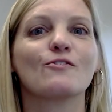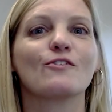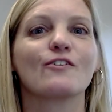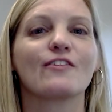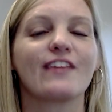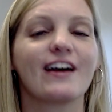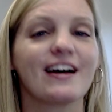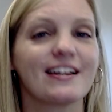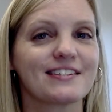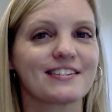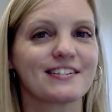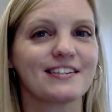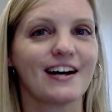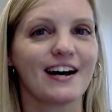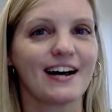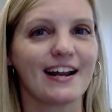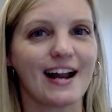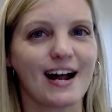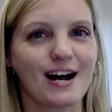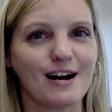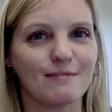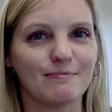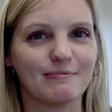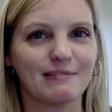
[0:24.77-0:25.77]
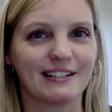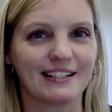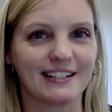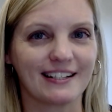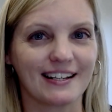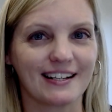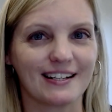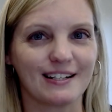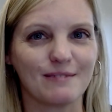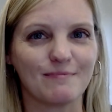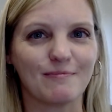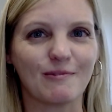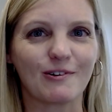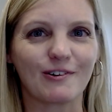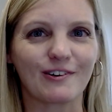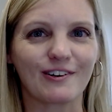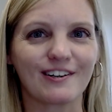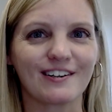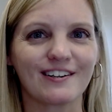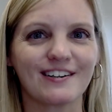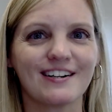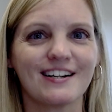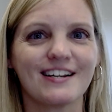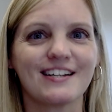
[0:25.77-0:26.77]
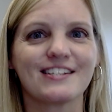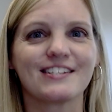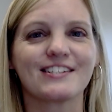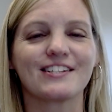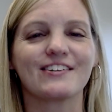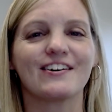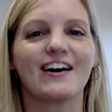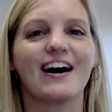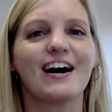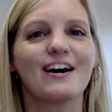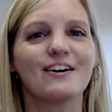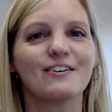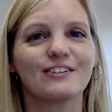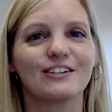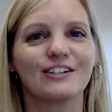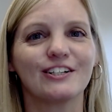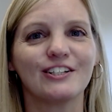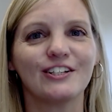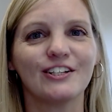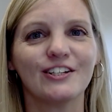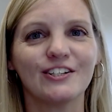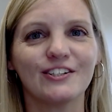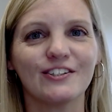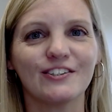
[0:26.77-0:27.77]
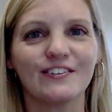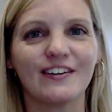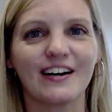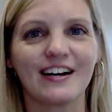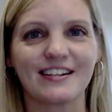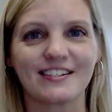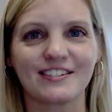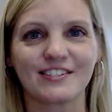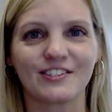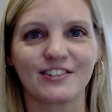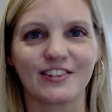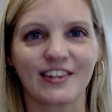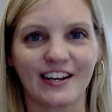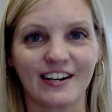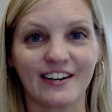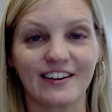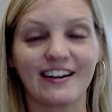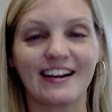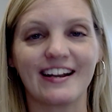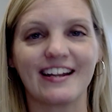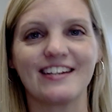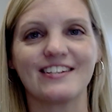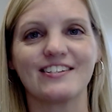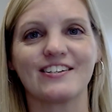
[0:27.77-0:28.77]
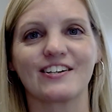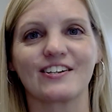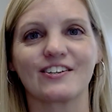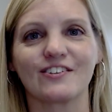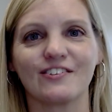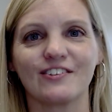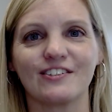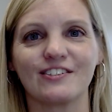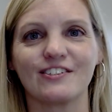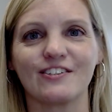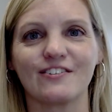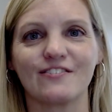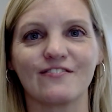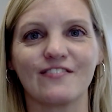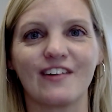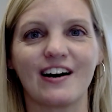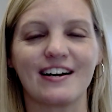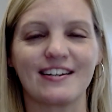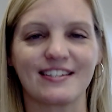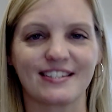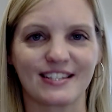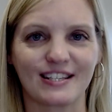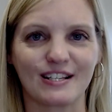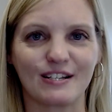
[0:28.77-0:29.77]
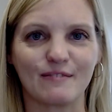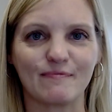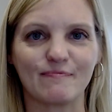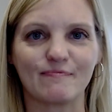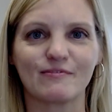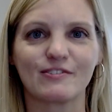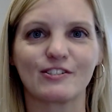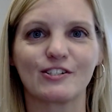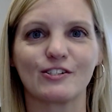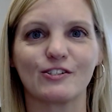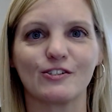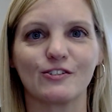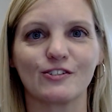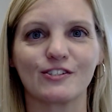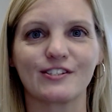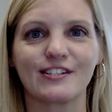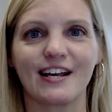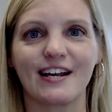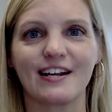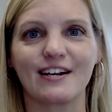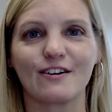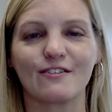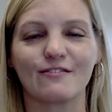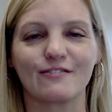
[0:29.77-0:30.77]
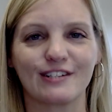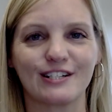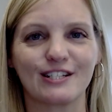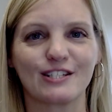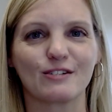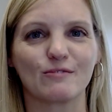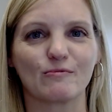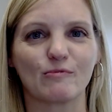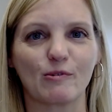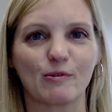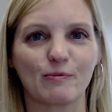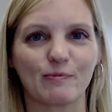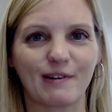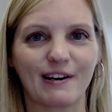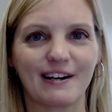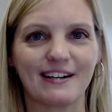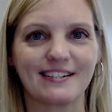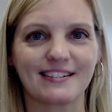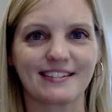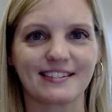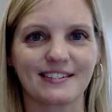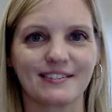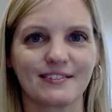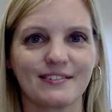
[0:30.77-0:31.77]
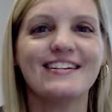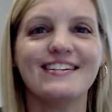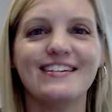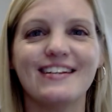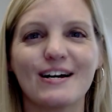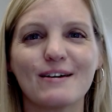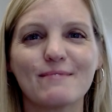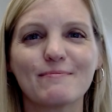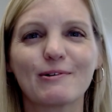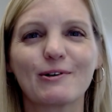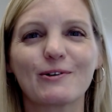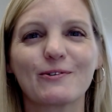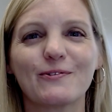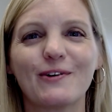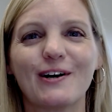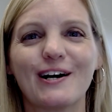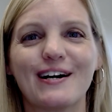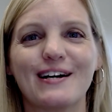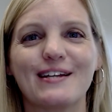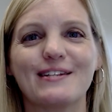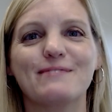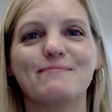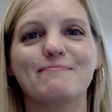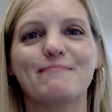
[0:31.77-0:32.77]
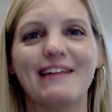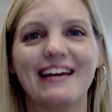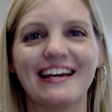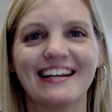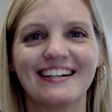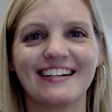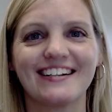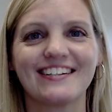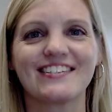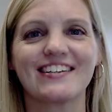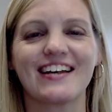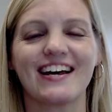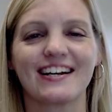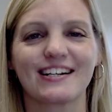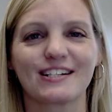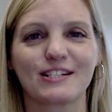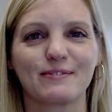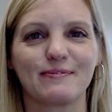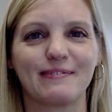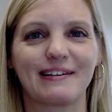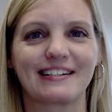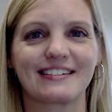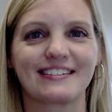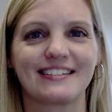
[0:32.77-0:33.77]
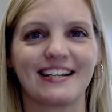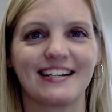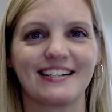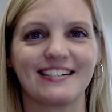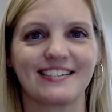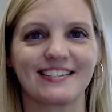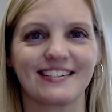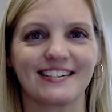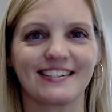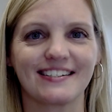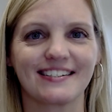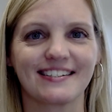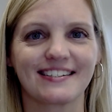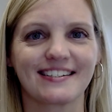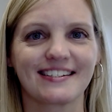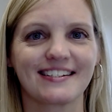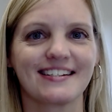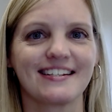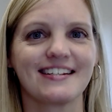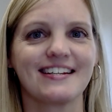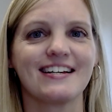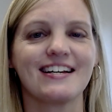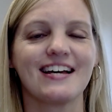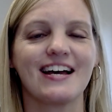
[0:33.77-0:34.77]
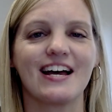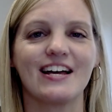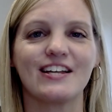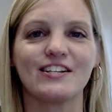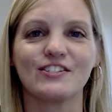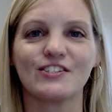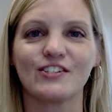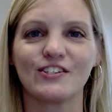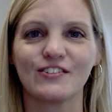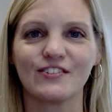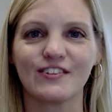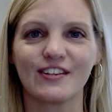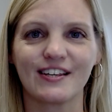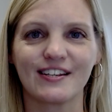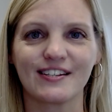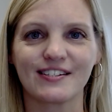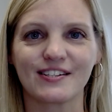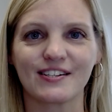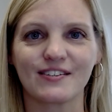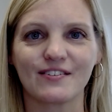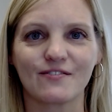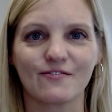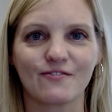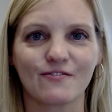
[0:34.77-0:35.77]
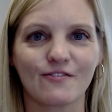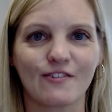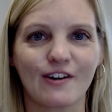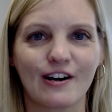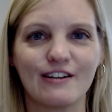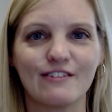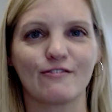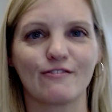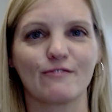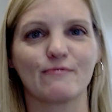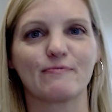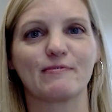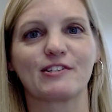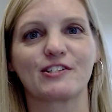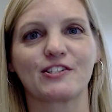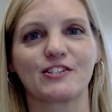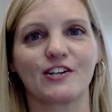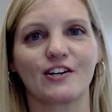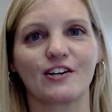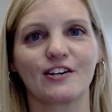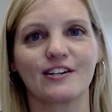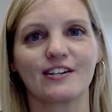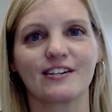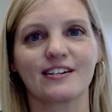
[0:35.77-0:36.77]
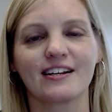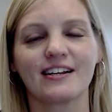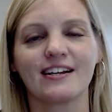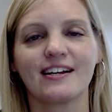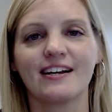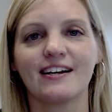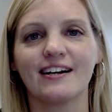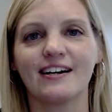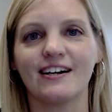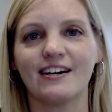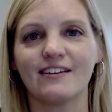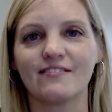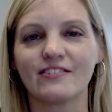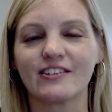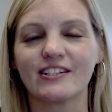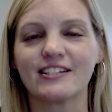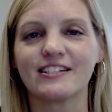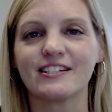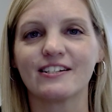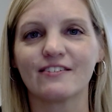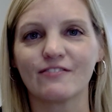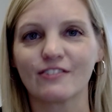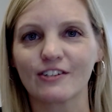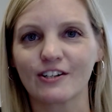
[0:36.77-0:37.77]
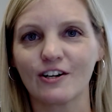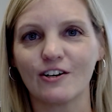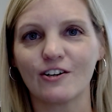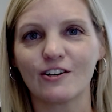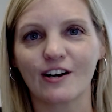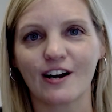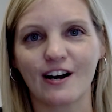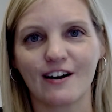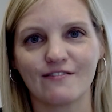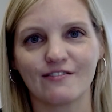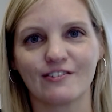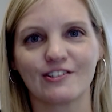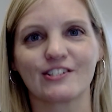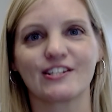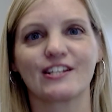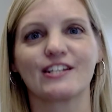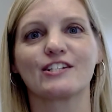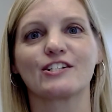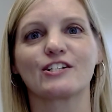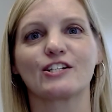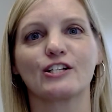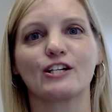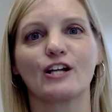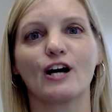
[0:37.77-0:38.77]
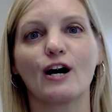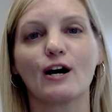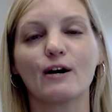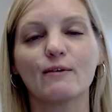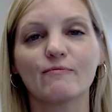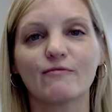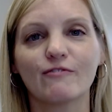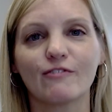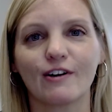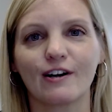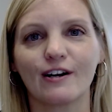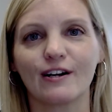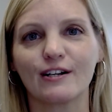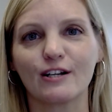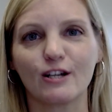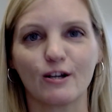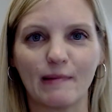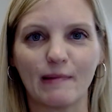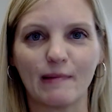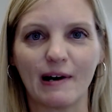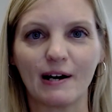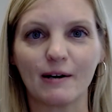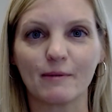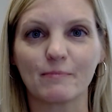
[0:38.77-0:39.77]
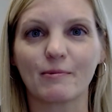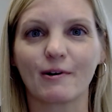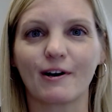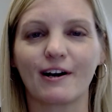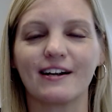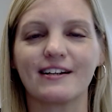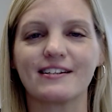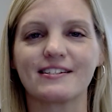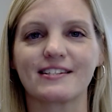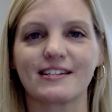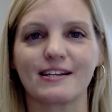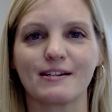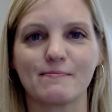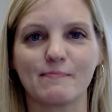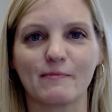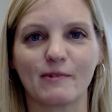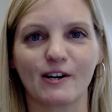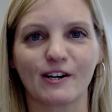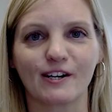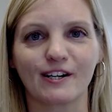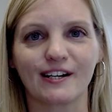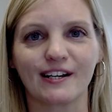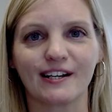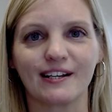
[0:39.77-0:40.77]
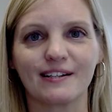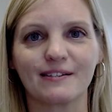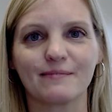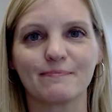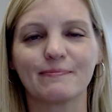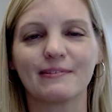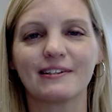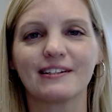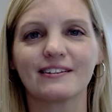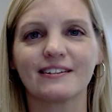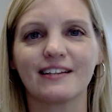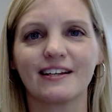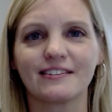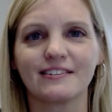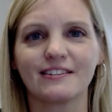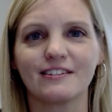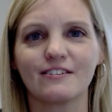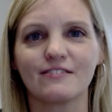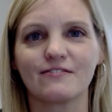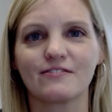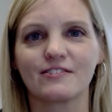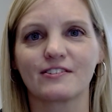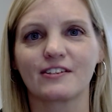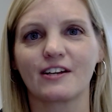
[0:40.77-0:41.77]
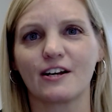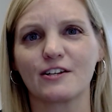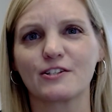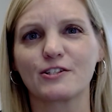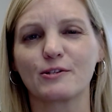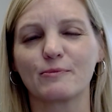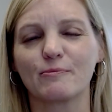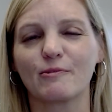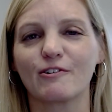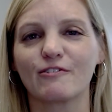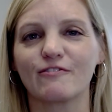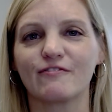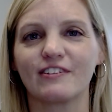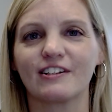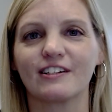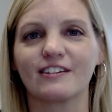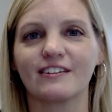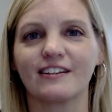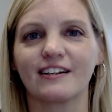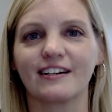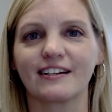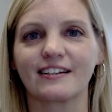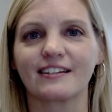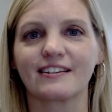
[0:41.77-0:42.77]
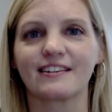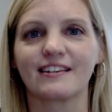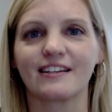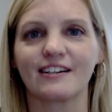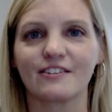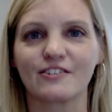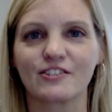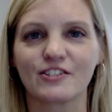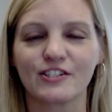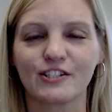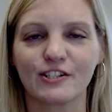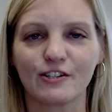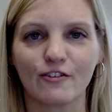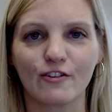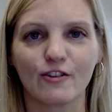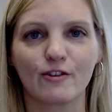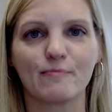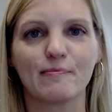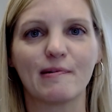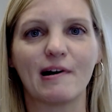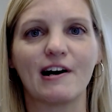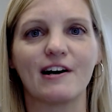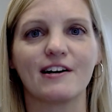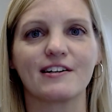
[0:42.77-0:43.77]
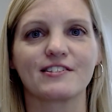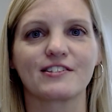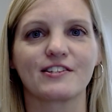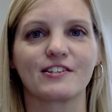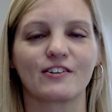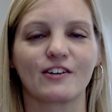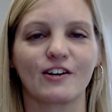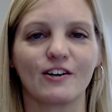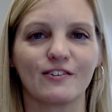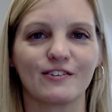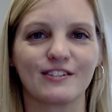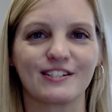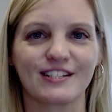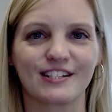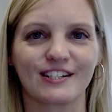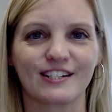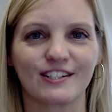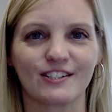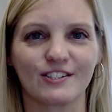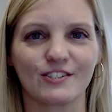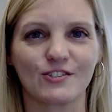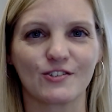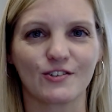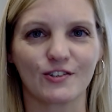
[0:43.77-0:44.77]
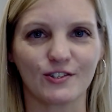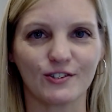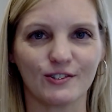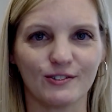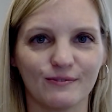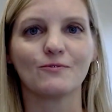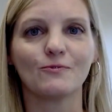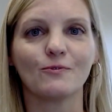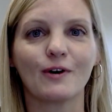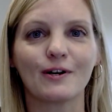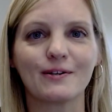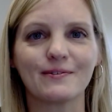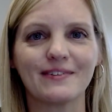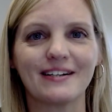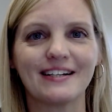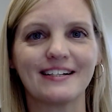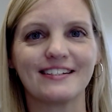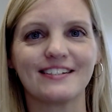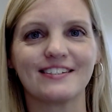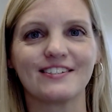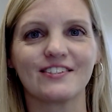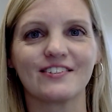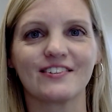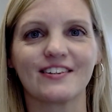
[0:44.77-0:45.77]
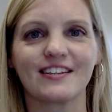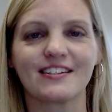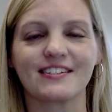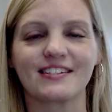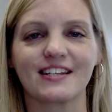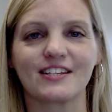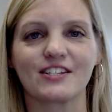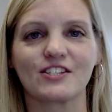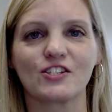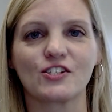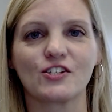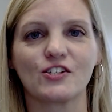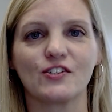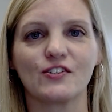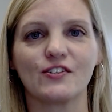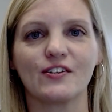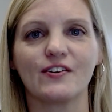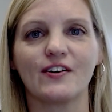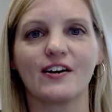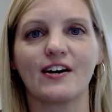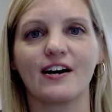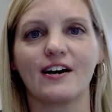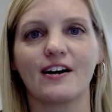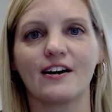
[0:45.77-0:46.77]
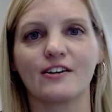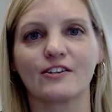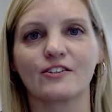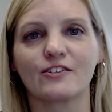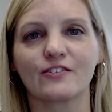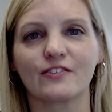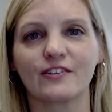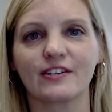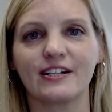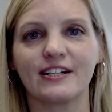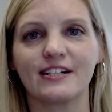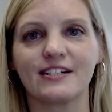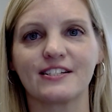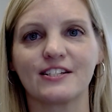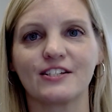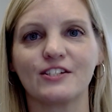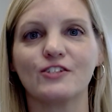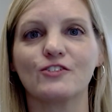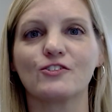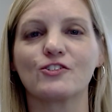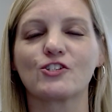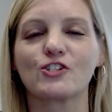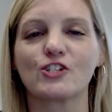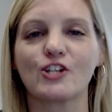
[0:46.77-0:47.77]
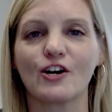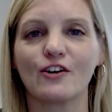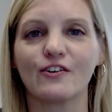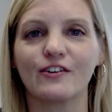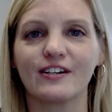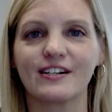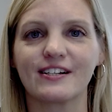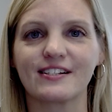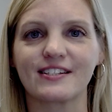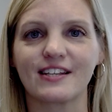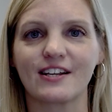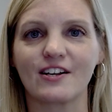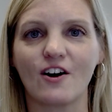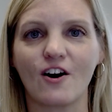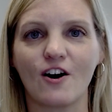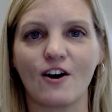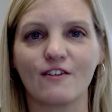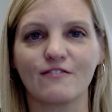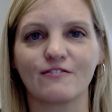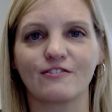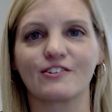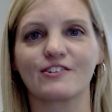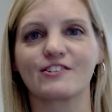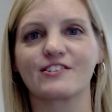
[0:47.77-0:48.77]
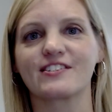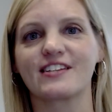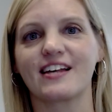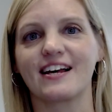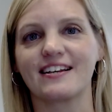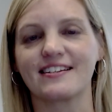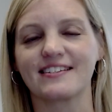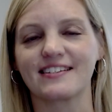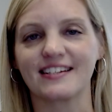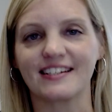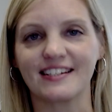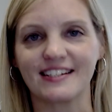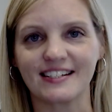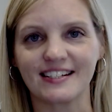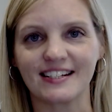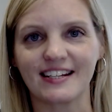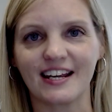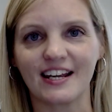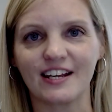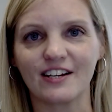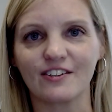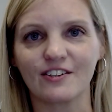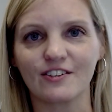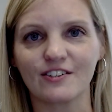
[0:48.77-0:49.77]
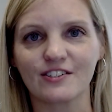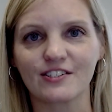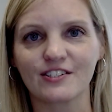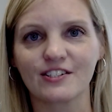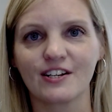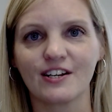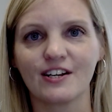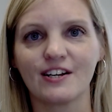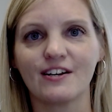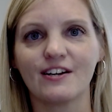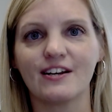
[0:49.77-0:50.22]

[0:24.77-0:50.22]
Well, that's not happening anymore. So how are you as their agent going to advise them to set a reasonable price? Number one, manage expectations, and do this right from the start. Have the difficult conversation up front about price and market, but let the customer feel like they're still the boss, they're always in control. One way to do this is to agree to use showings and offers as indicators.